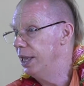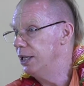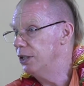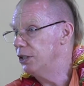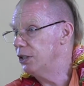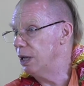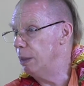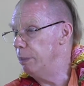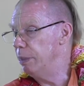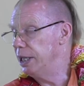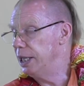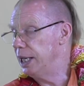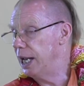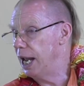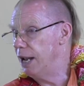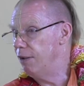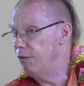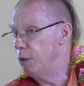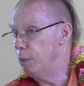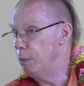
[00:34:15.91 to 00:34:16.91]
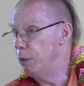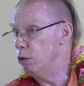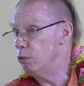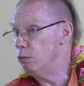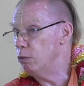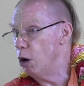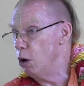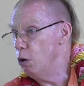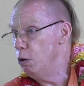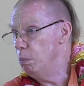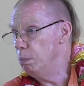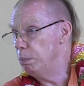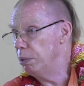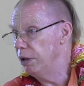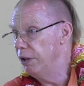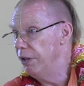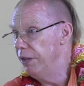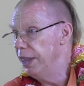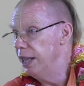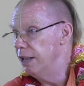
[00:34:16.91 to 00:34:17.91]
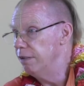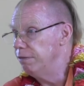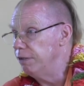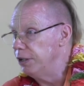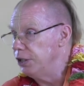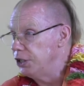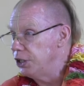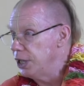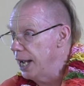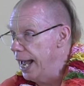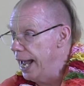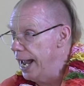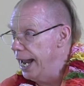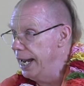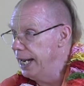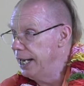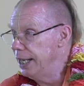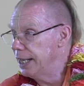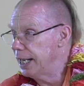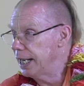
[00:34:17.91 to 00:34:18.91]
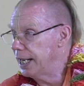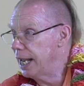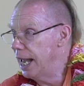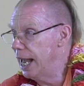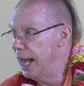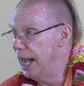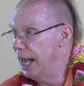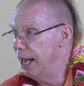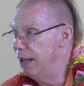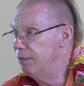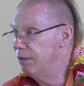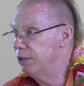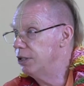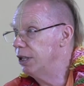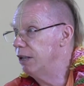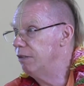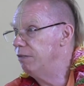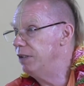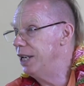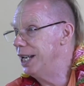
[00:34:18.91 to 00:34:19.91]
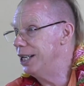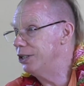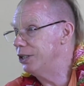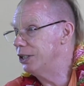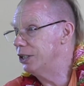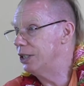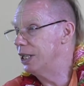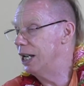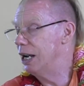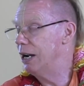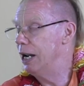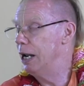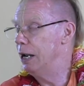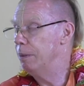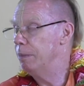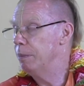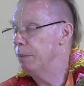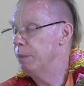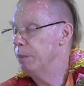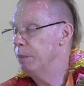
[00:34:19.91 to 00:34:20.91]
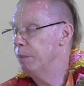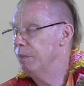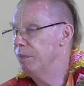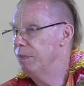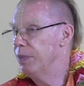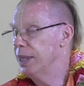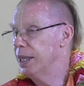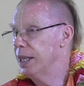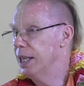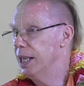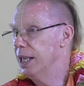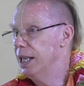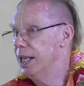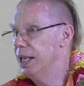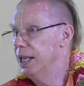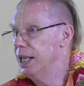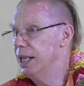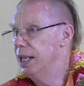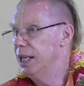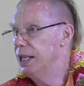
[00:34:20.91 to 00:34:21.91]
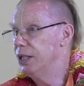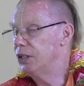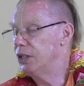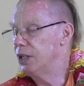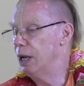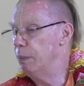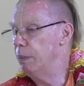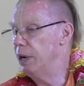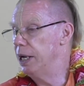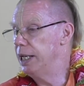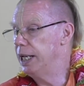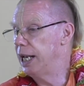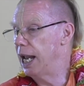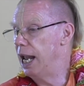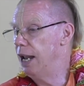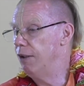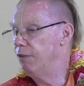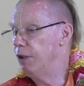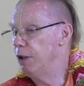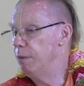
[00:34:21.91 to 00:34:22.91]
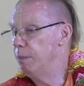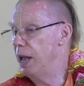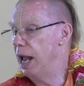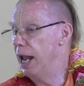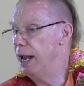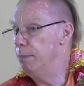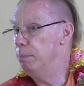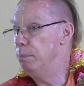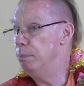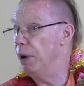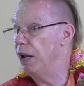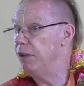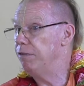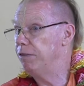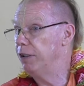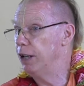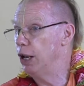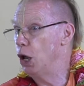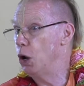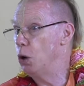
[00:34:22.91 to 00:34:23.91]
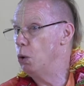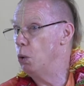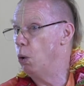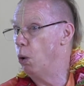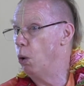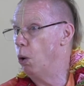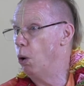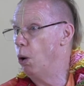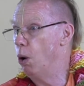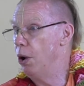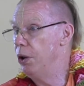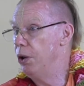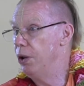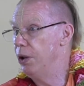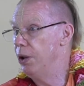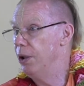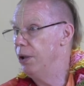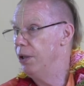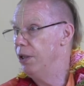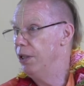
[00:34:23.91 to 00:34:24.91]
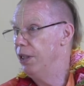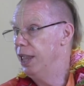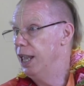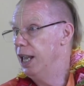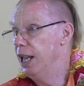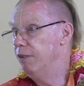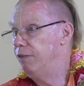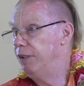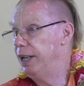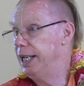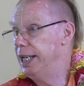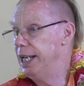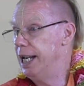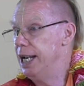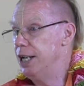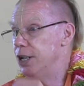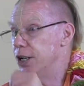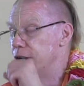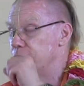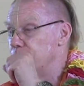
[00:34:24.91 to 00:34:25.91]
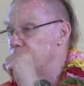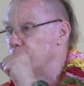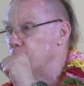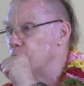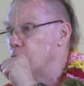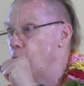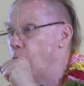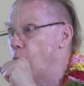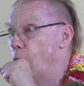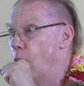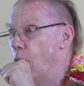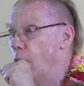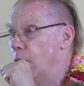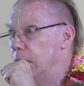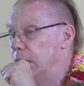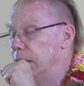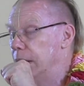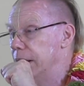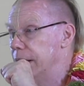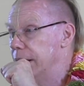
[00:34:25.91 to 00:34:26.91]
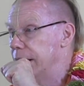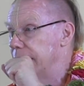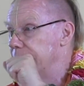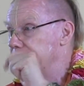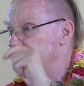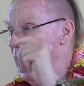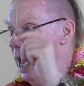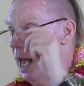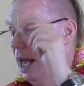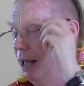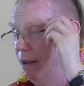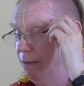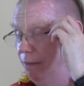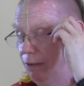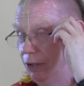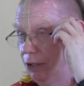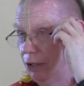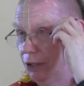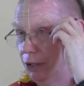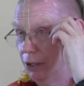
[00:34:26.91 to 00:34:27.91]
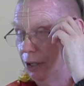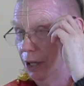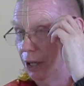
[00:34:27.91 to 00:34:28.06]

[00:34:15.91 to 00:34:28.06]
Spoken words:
Someone gave him a rope for tying the calves if necessary. Someone gave him a buffalo horn if he needed to call the calves.